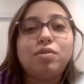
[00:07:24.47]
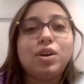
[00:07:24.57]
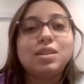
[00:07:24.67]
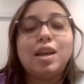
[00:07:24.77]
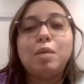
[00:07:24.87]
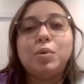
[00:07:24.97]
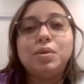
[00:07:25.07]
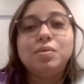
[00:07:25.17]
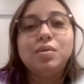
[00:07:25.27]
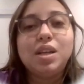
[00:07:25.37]
For
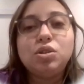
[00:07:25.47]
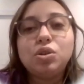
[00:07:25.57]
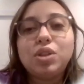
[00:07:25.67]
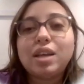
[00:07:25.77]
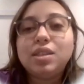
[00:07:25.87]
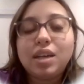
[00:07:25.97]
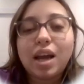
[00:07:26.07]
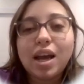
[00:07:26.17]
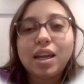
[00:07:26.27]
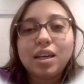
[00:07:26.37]
example, in
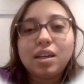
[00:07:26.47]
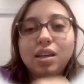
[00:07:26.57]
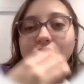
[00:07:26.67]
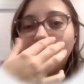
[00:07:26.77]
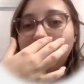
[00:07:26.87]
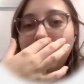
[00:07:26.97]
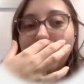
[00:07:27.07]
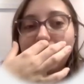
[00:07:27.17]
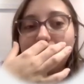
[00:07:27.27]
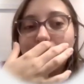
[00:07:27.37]
2009, he
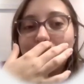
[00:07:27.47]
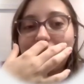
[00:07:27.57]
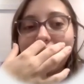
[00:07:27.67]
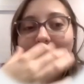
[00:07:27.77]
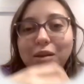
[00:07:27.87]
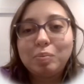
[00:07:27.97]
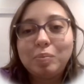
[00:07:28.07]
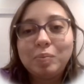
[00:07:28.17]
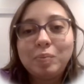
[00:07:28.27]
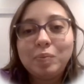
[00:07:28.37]
began
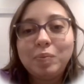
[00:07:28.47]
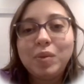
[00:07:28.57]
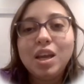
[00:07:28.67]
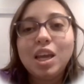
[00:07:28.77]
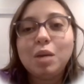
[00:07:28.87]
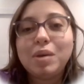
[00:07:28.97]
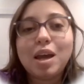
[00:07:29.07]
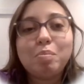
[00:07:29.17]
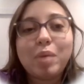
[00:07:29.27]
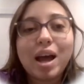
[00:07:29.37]

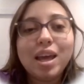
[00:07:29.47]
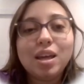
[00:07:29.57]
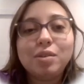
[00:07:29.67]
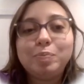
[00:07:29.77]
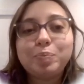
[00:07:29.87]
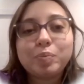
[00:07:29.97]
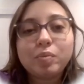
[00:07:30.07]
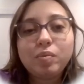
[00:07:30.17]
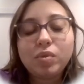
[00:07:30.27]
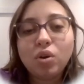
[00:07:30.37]
buying
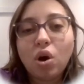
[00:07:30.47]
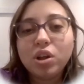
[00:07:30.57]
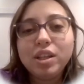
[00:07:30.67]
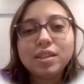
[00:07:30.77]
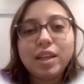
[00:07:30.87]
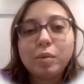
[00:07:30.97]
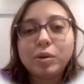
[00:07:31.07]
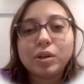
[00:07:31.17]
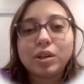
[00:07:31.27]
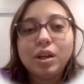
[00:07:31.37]
this neighborhood